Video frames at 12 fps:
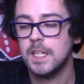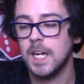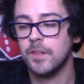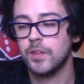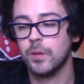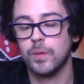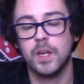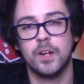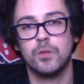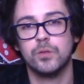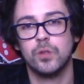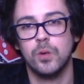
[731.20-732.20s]
Everything
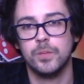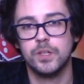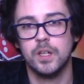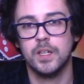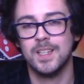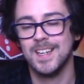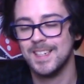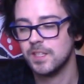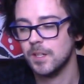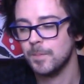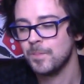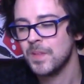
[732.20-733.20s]
Mechanicus All Messiah
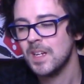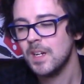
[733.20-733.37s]
gets it.